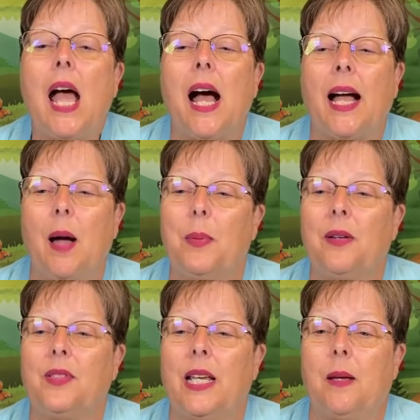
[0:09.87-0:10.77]
a couple
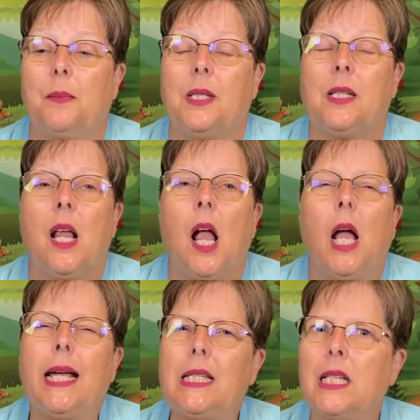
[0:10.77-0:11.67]
of tips.
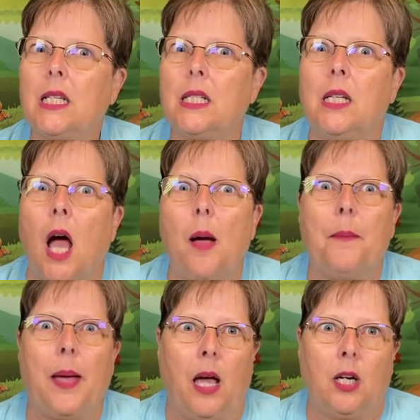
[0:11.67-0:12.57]
It does not
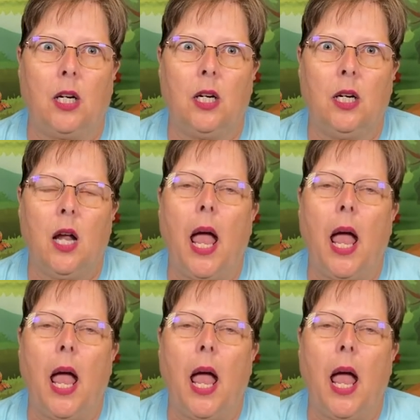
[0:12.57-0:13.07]
matter